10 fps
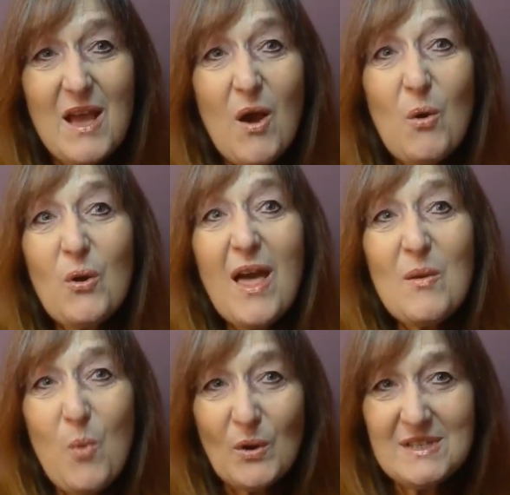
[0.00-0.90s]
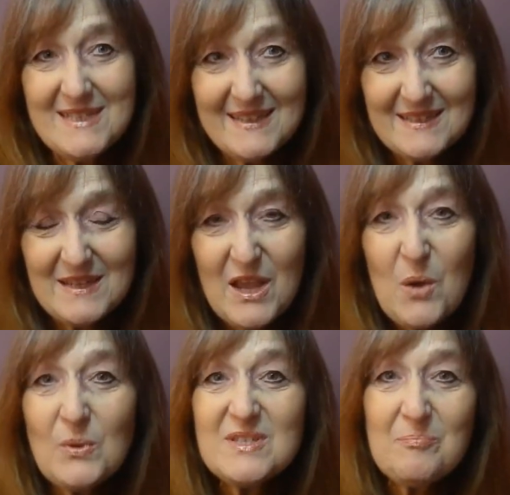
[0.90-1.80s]
All I wanted
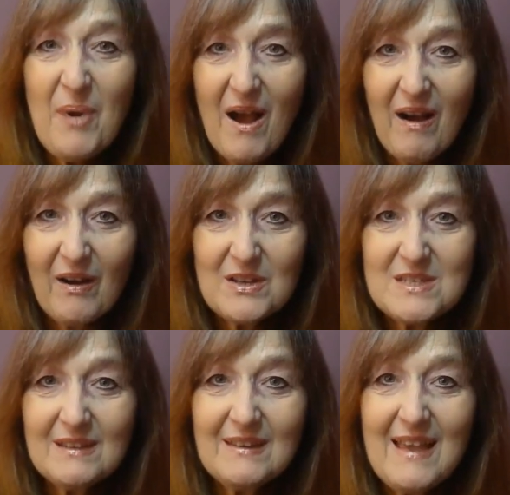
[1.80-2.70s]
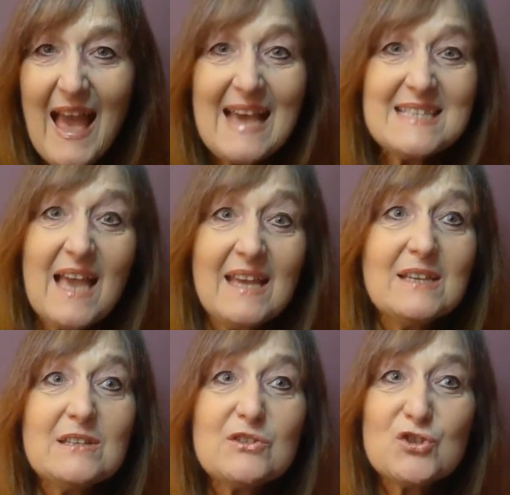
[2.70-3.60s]
was a part as a
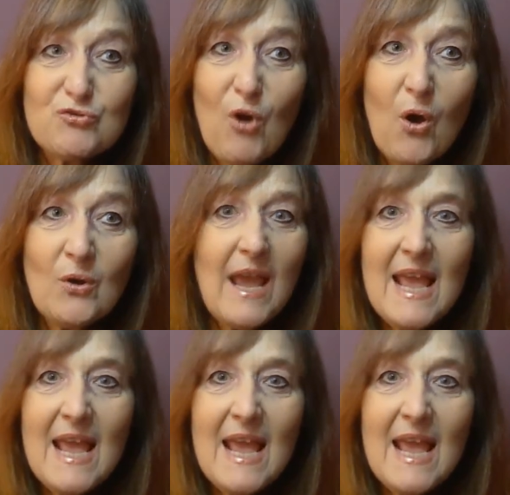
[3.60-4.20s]
strong,